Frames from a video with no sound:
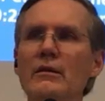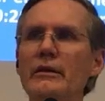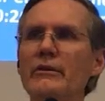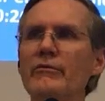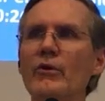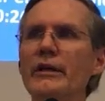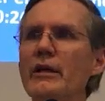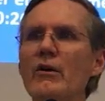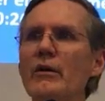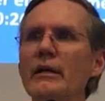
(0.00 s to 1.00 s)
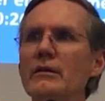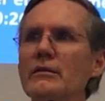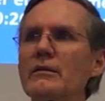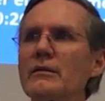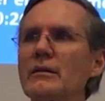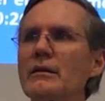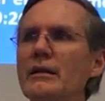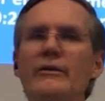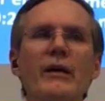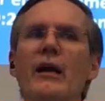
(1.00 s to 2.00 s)
before you know it,
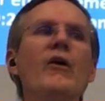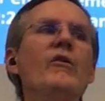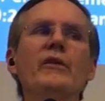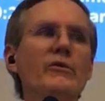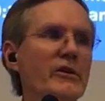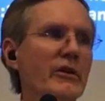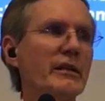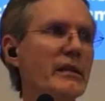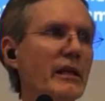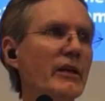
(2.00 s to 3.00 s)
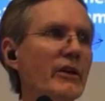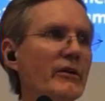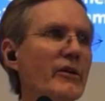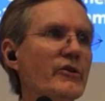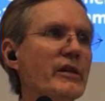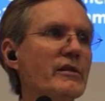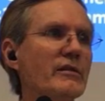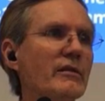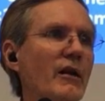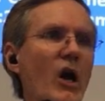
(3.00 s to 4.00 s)
you got all those hooks in you. You're
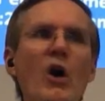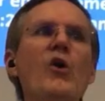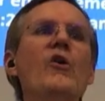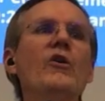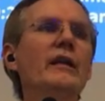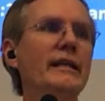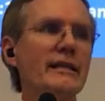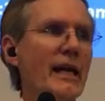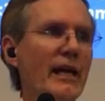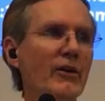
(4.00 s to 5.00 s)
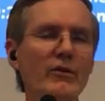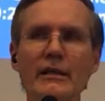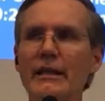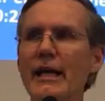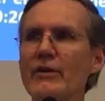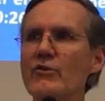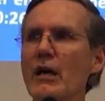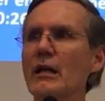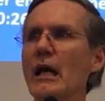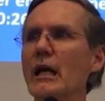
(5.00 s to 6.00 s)
just all entangled in that
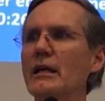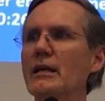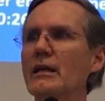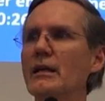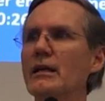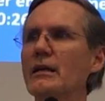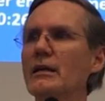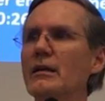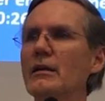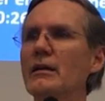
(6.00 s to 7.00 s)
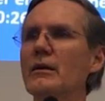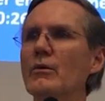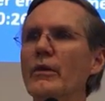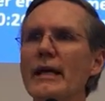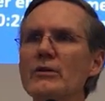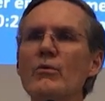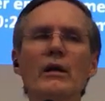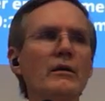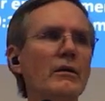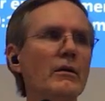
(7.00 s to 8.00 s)
trot line. Well, that's
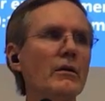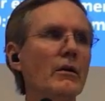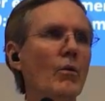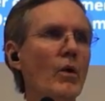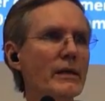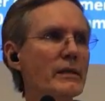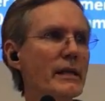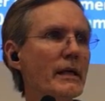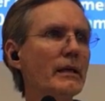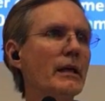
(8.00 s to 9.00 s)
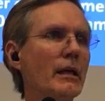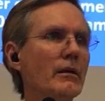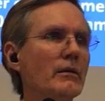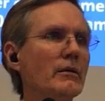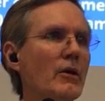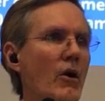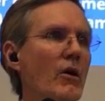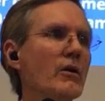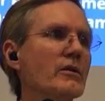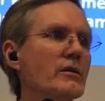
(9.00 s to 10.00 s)
what one sin can
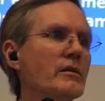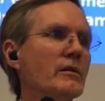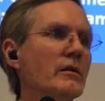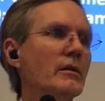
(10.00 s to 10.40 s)
cause.